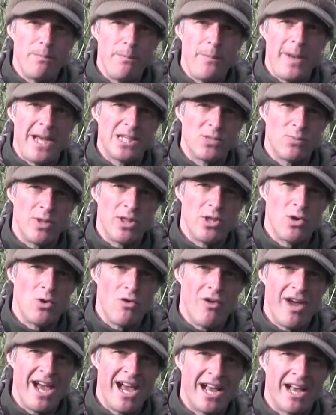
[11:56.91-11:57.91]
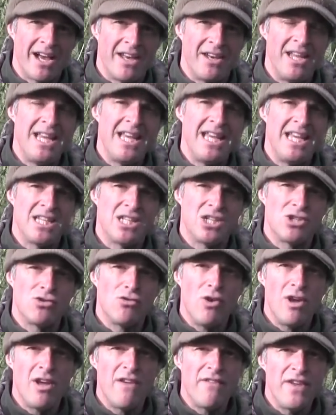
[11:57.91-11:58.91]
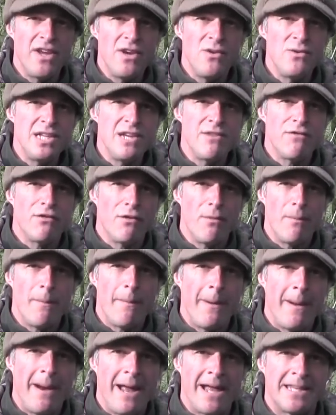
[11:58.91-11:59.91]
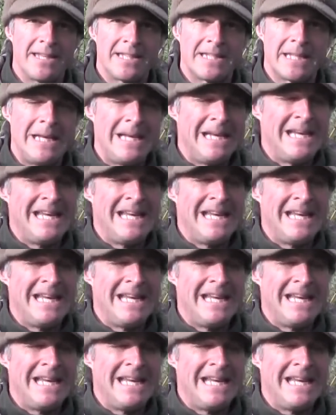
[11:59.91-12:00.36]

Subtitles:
best with your airgun is to try a few different brands.